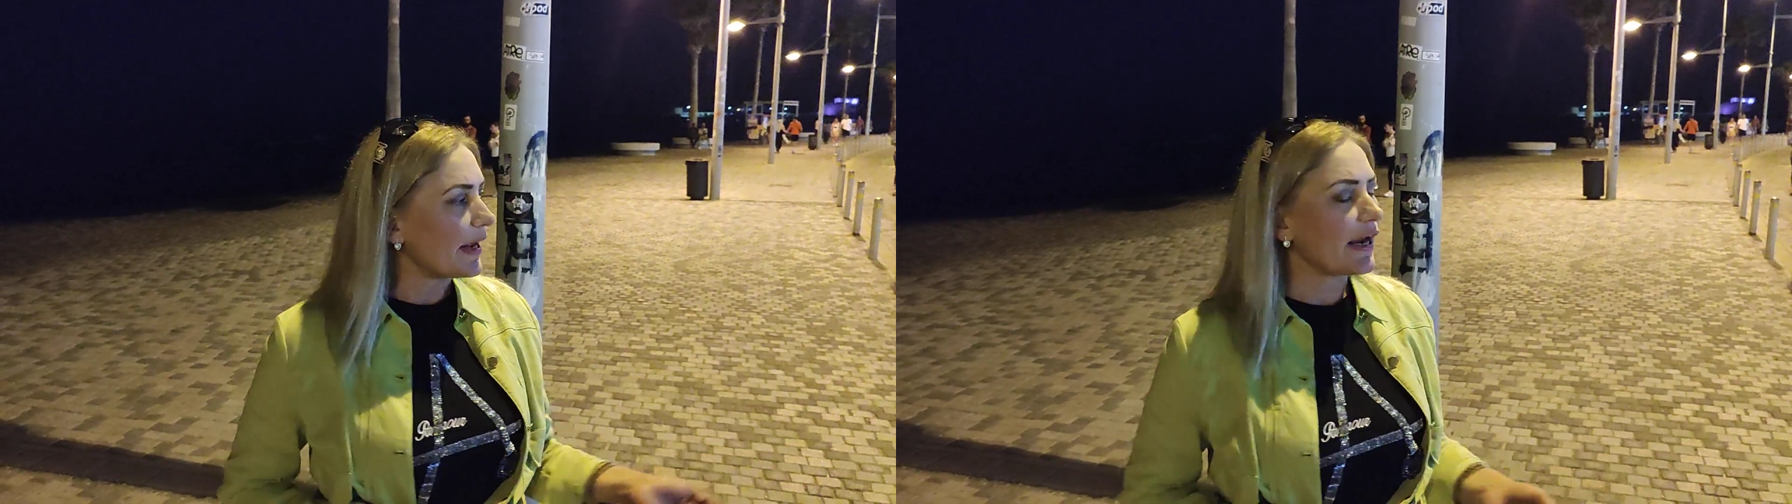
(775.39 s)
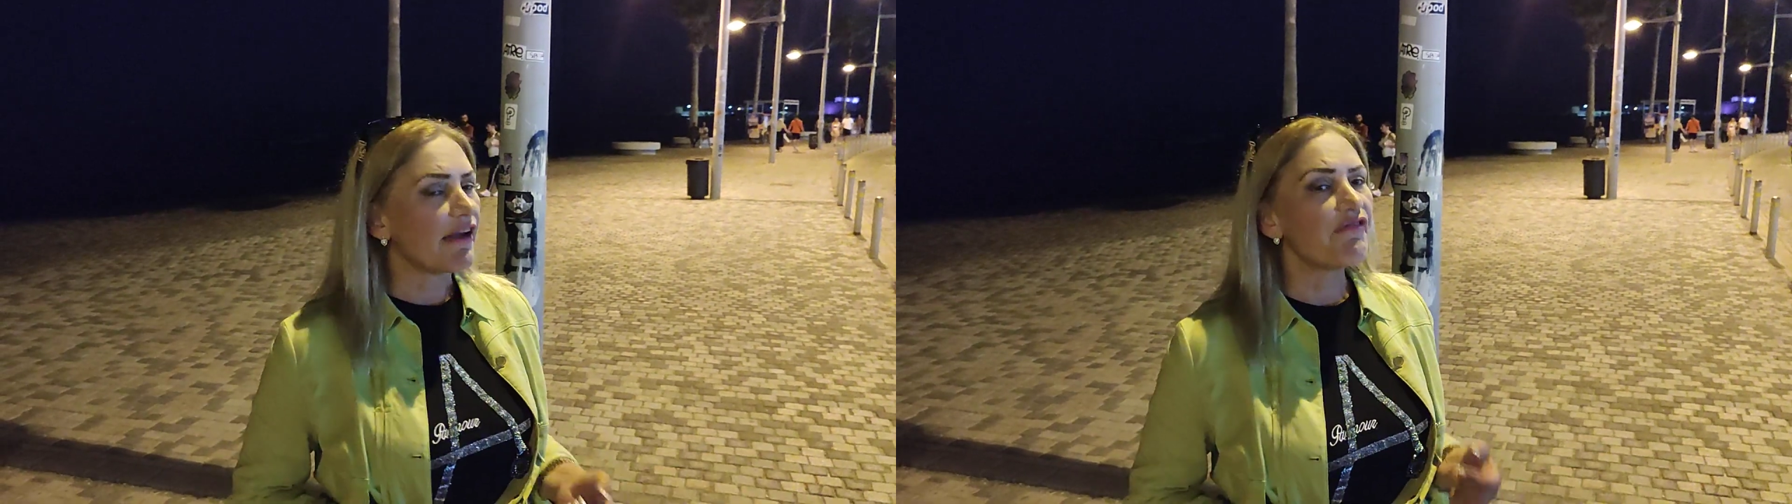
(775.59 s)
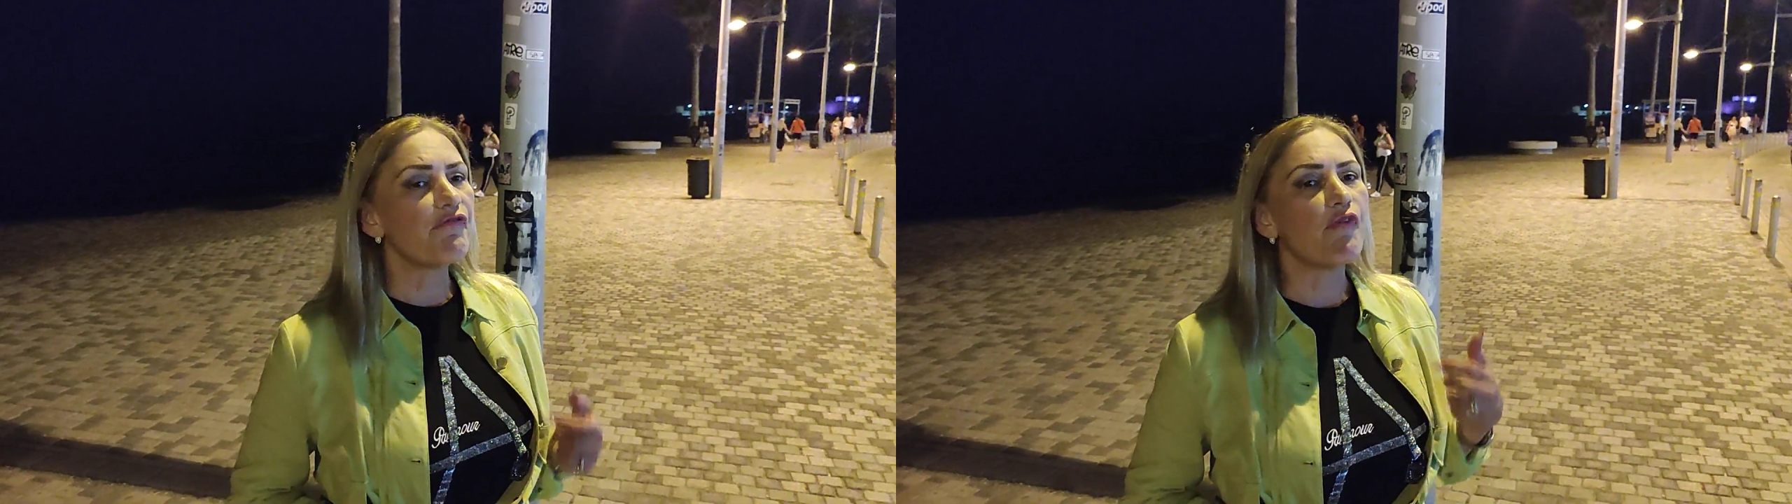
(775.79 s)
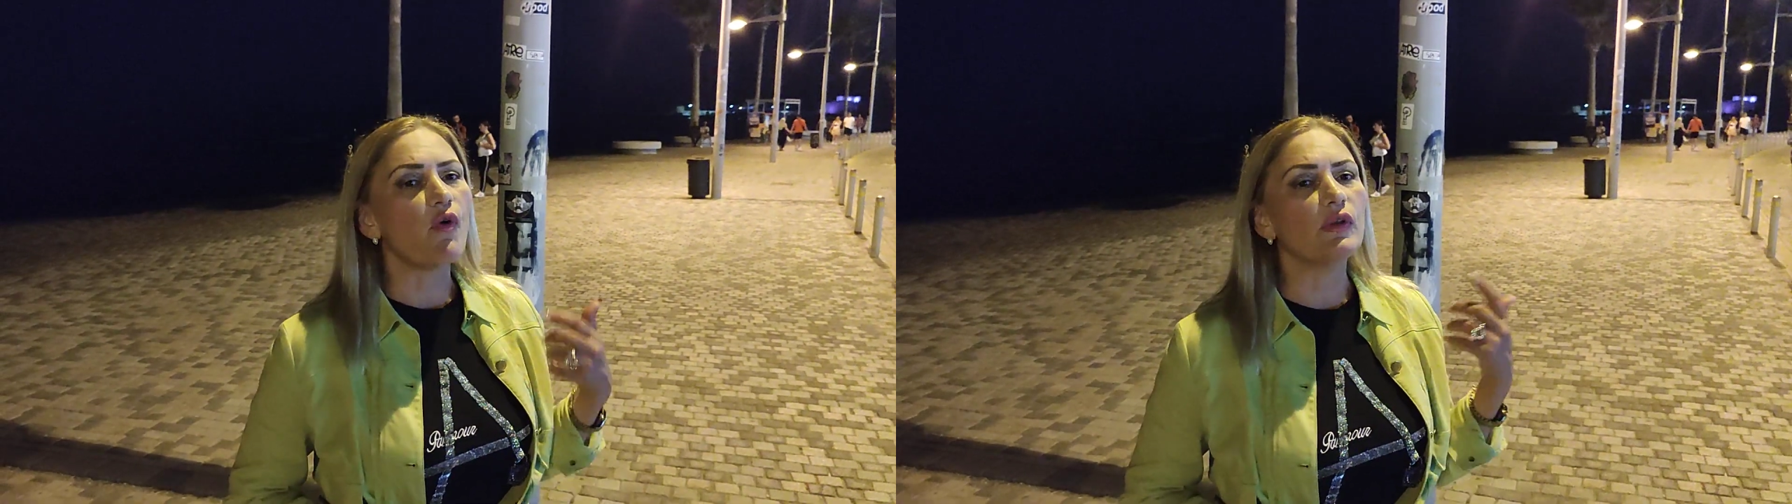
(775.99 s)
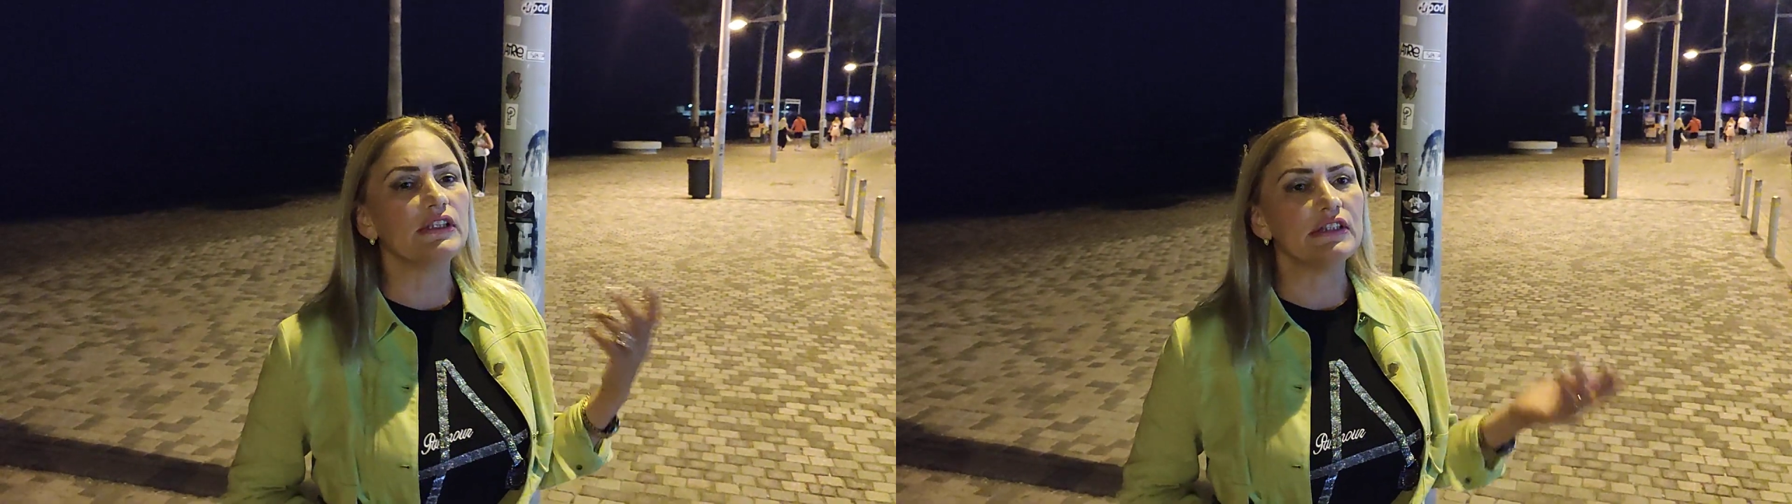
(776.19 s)
and I
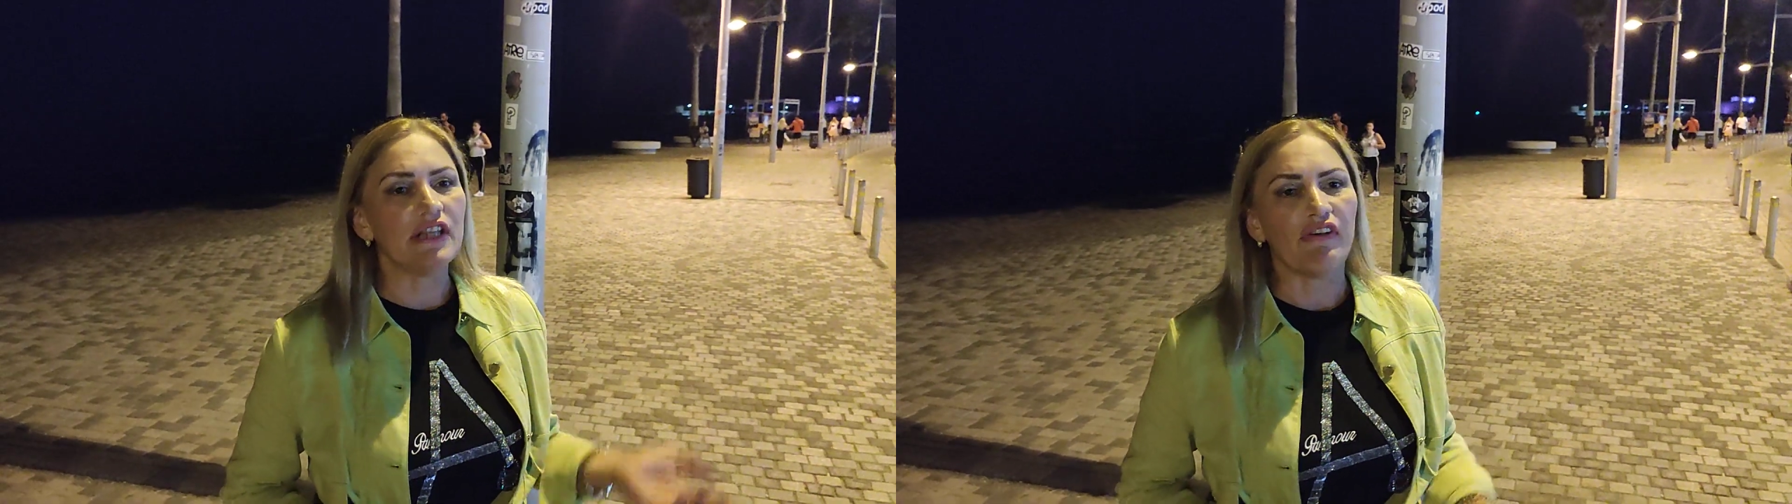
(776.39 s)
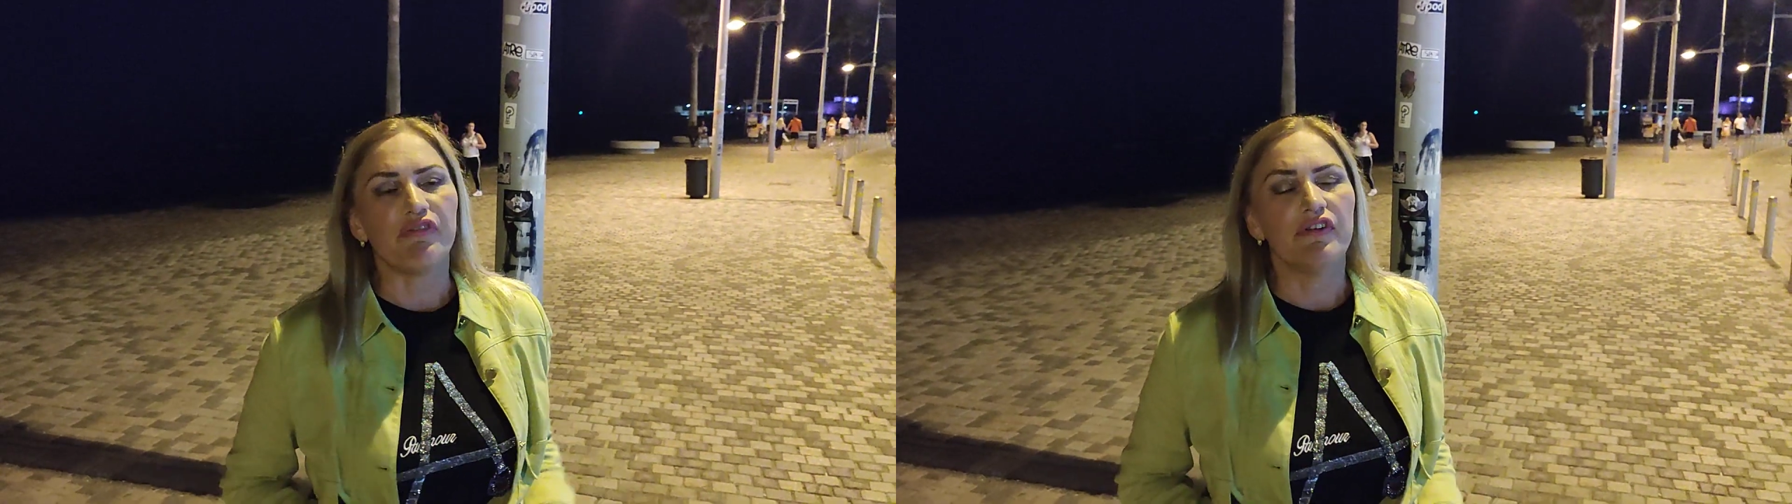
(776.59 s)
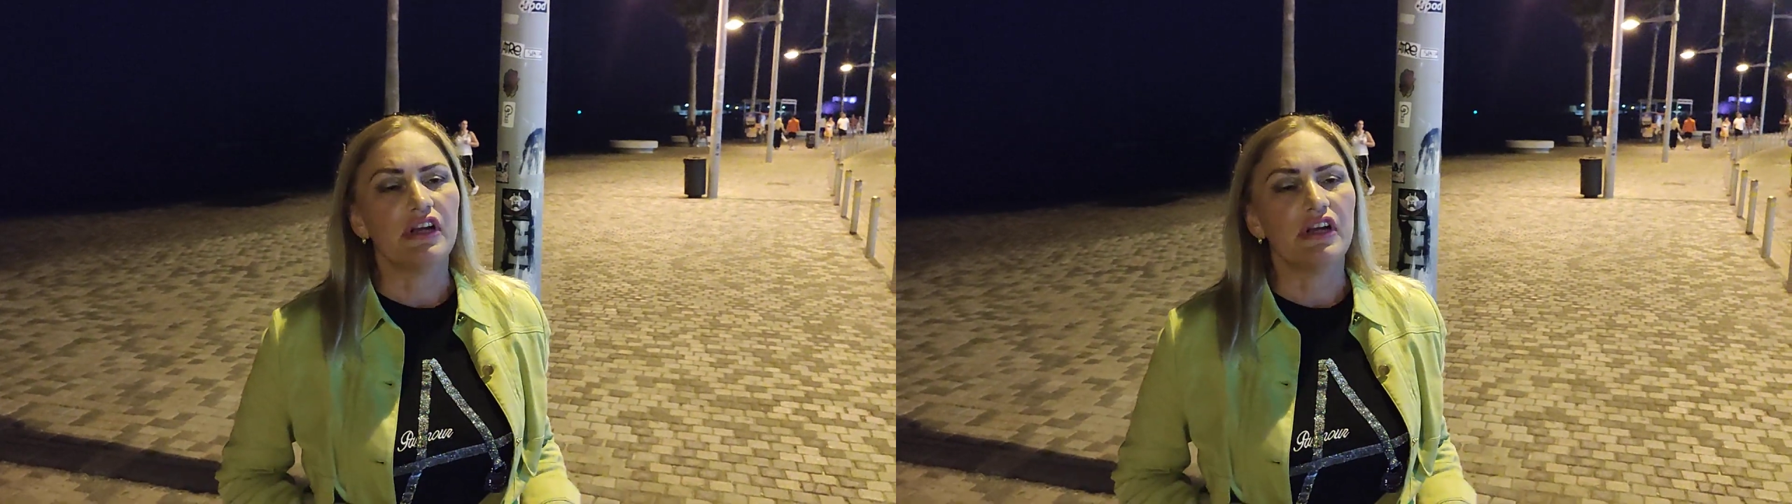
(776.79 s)
fall in love